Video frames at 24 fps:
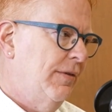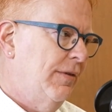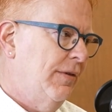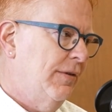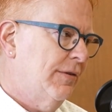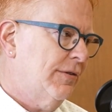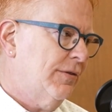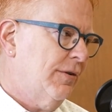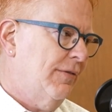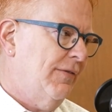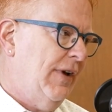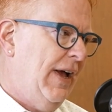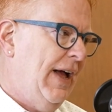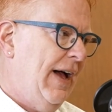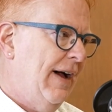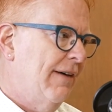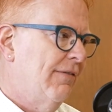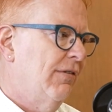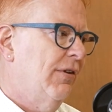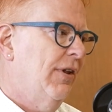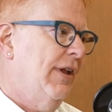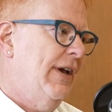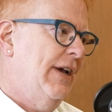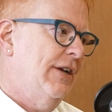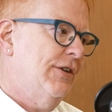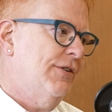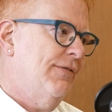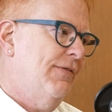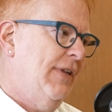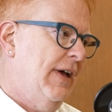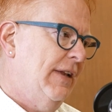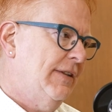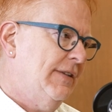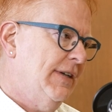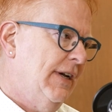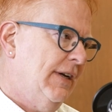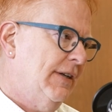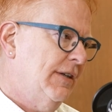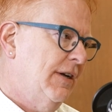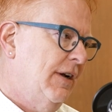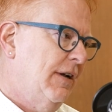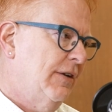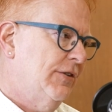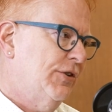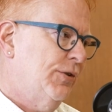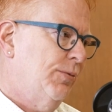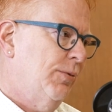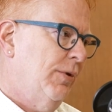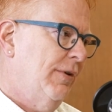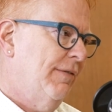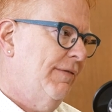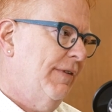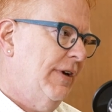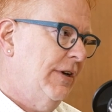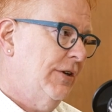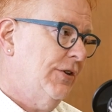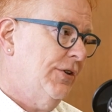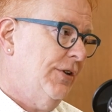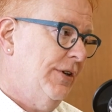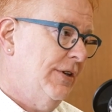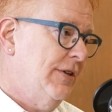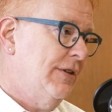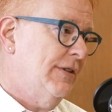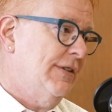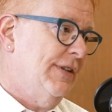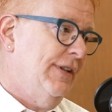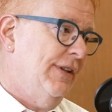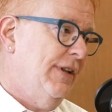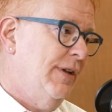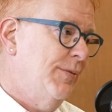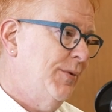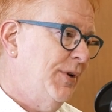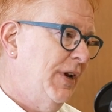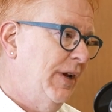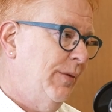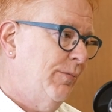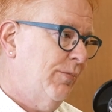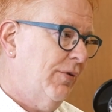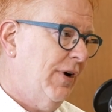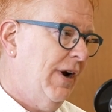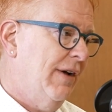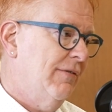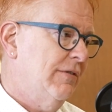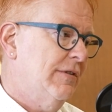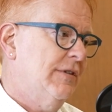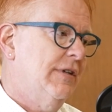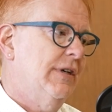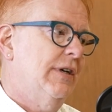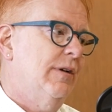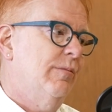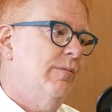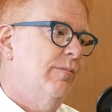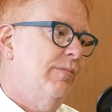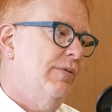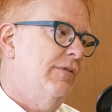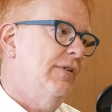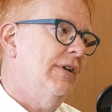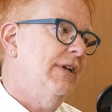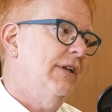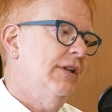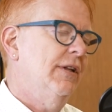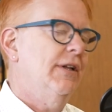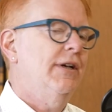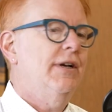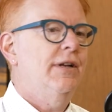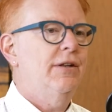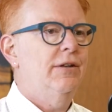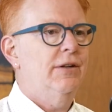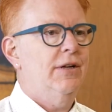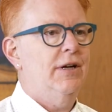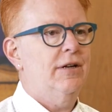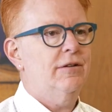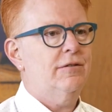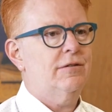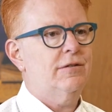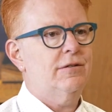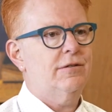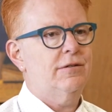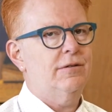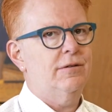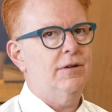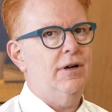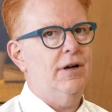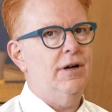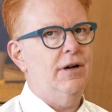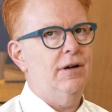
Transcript: the sort of avalanche of that technology will eventually just eliminate privacy completely unless